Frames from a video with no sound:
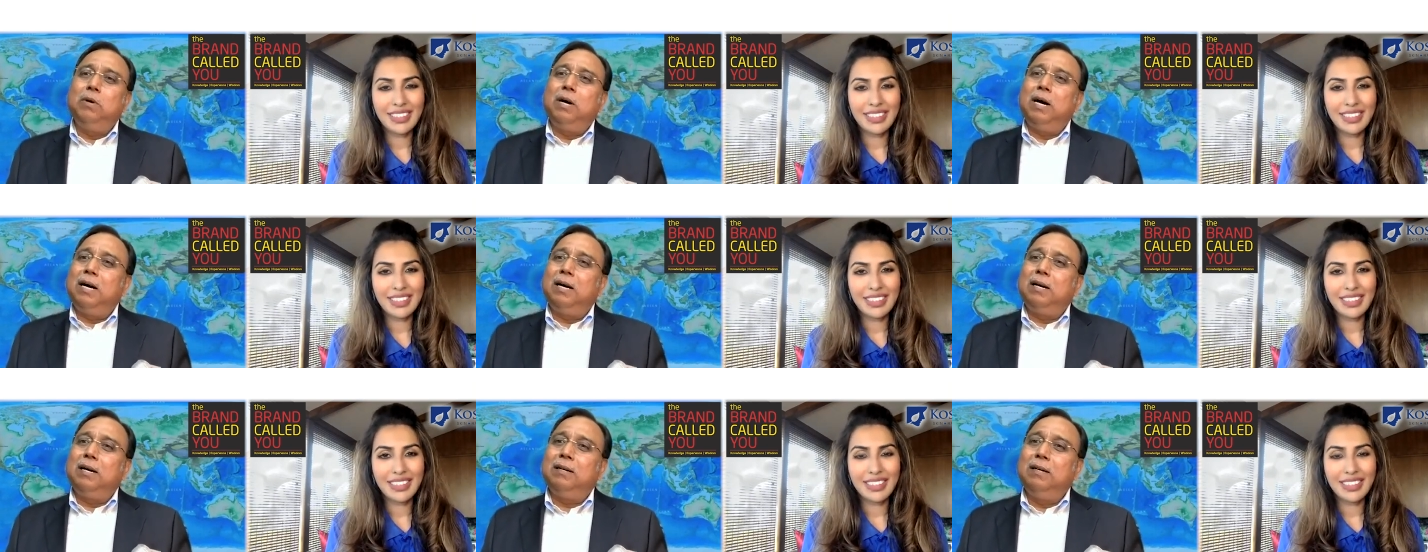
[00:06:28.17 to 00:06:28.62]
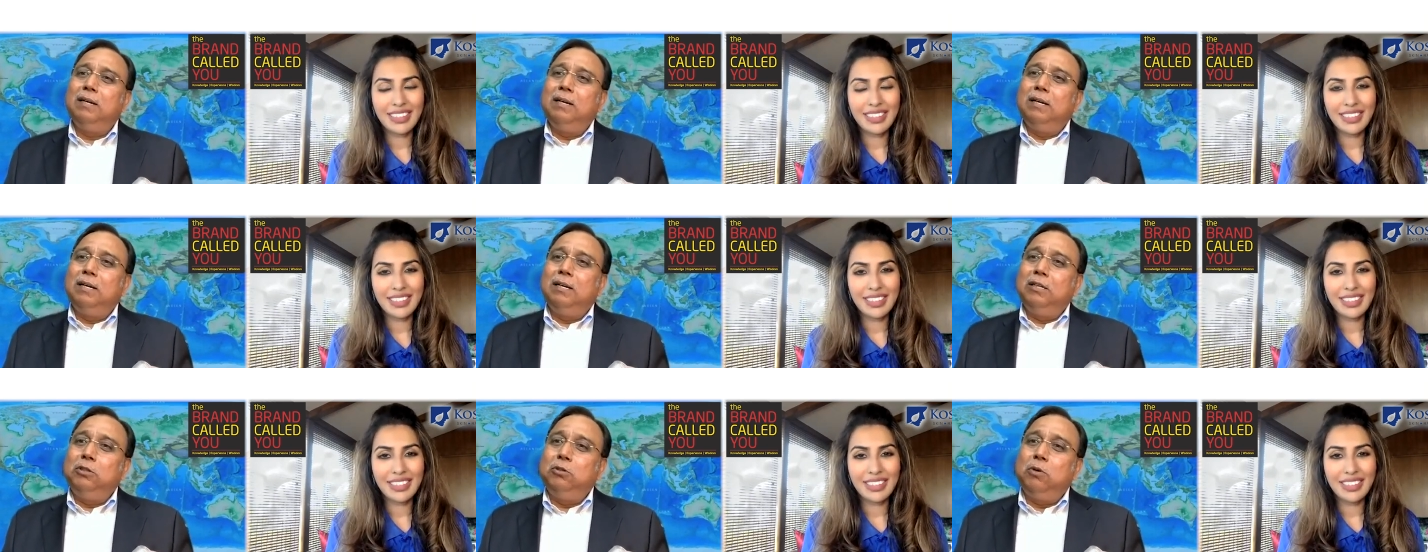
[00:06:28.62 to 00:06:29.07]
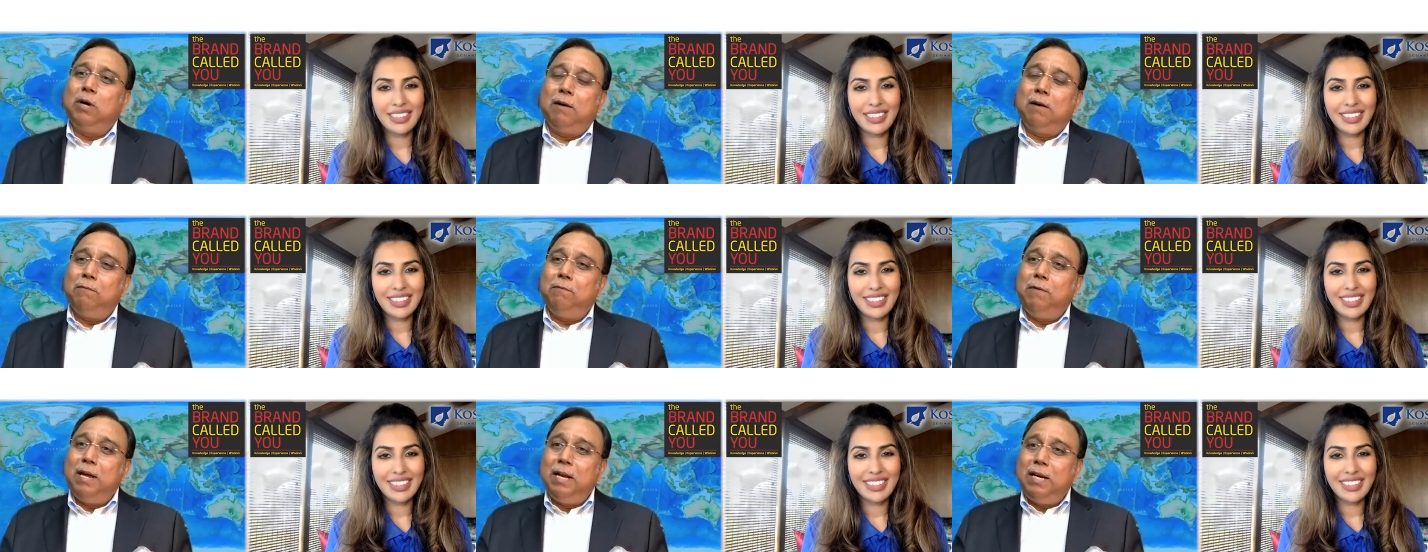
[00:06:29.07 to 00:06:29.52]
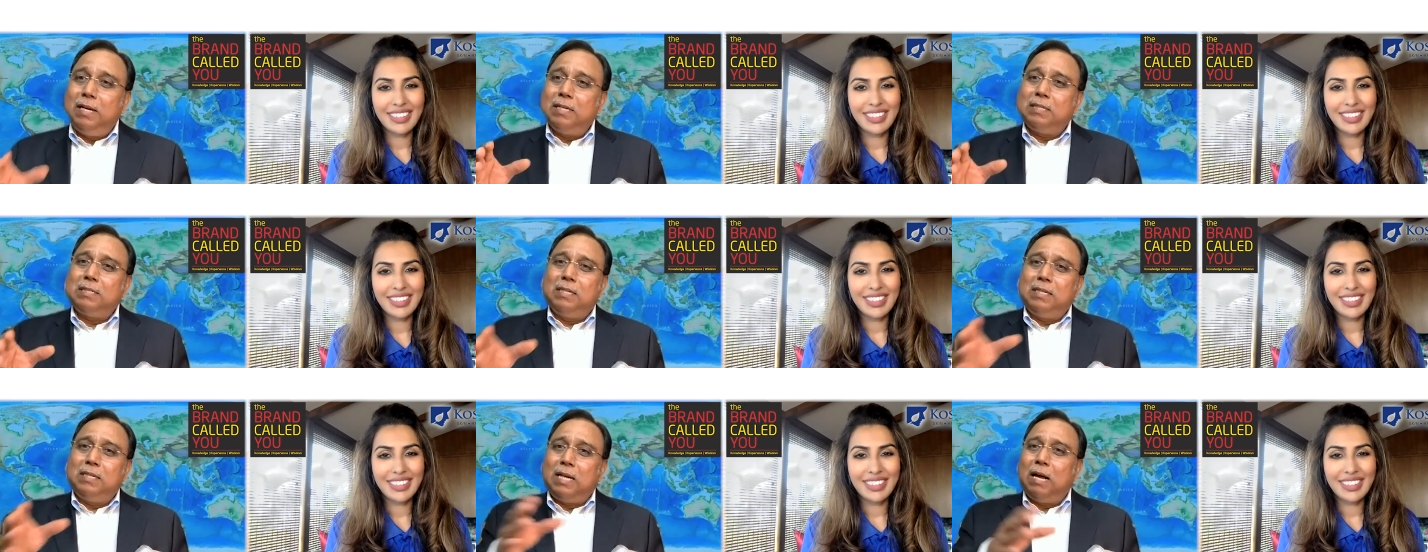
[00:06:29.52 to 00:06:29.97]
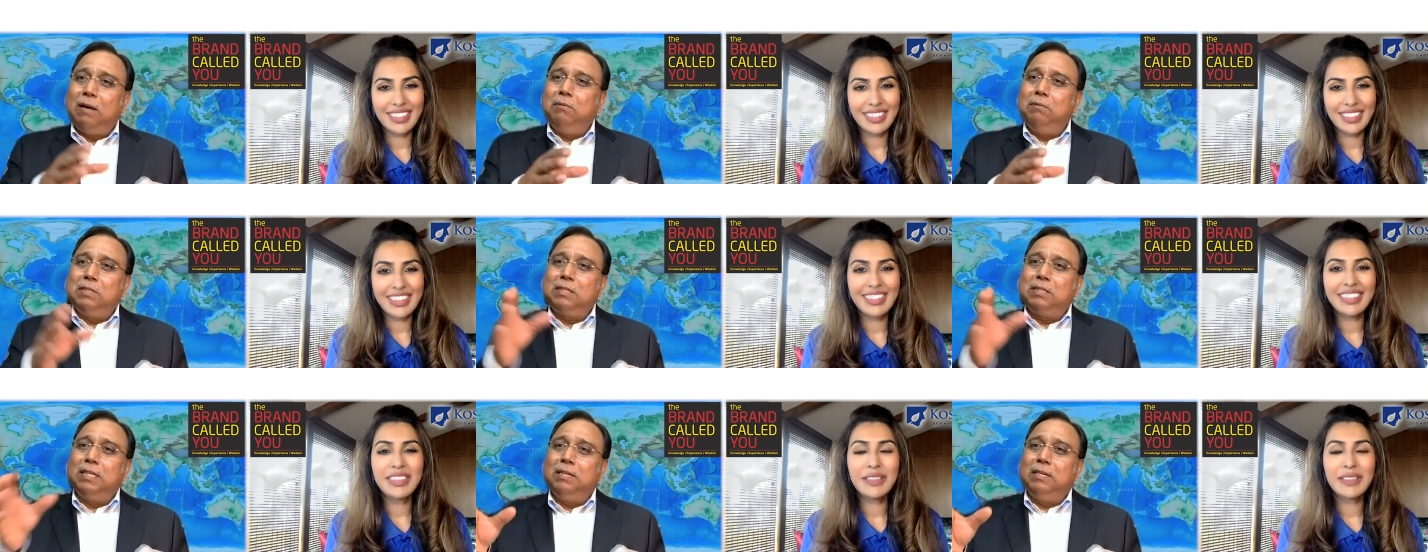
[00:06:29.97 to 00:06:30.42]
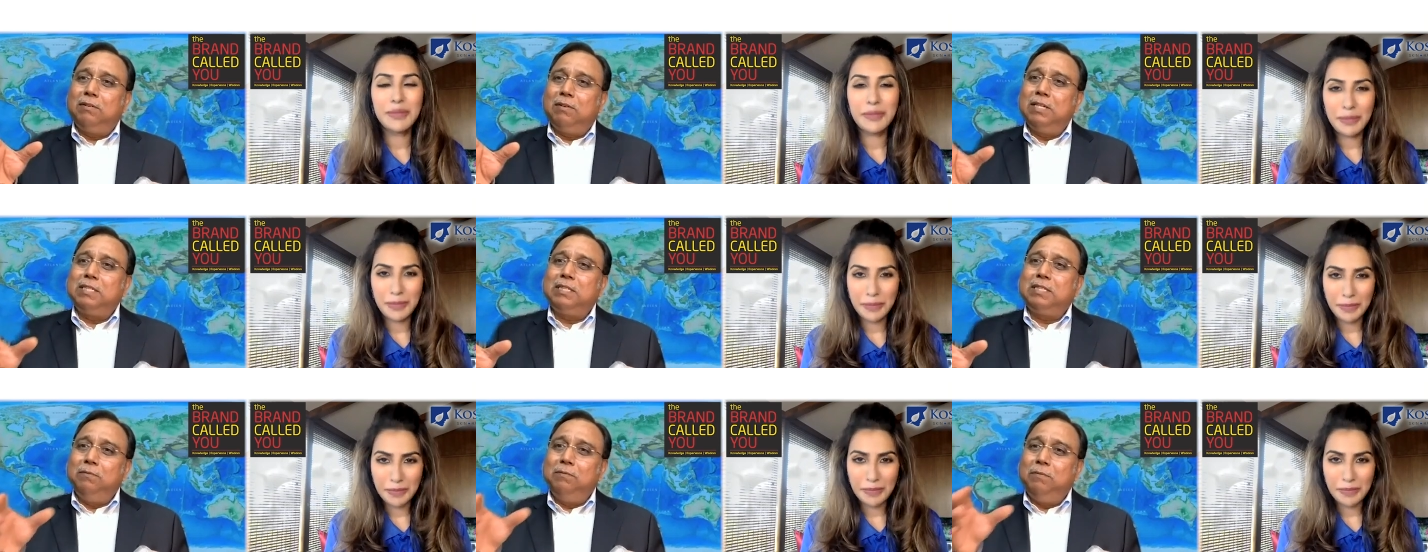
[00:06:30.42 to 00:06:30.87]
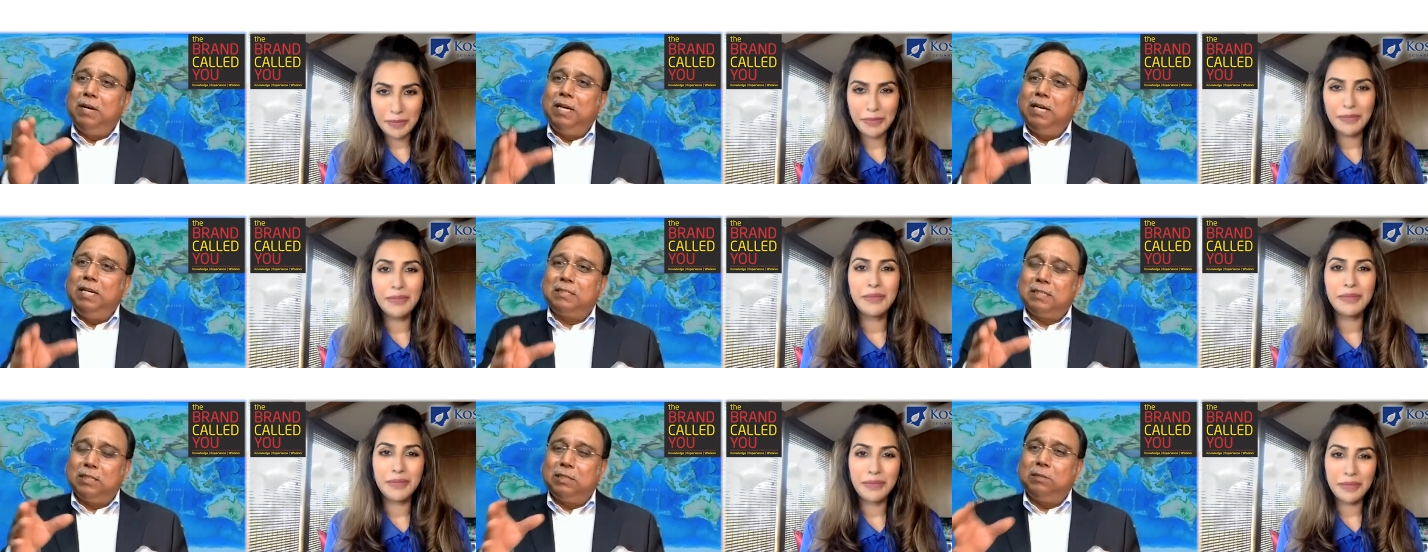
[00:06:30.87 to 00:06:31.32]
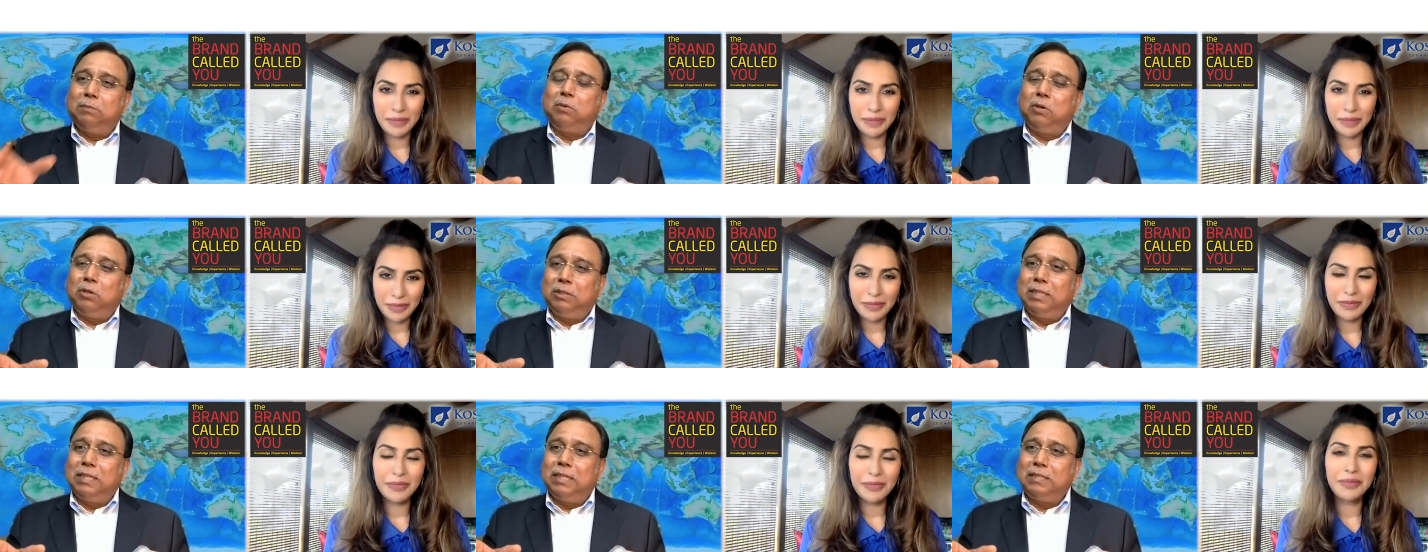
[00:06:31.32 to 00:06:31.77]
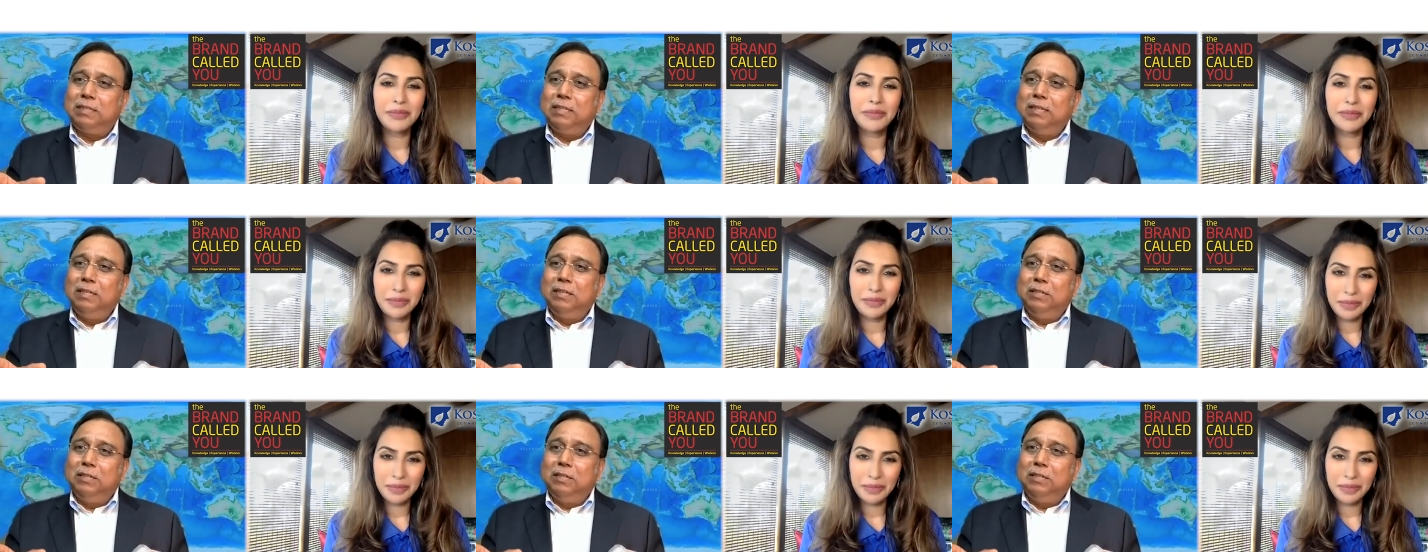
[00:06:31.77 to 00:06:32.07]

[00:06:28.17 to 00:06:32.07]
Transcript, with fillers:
Speaker 1: have various and diverse interests in various other projects.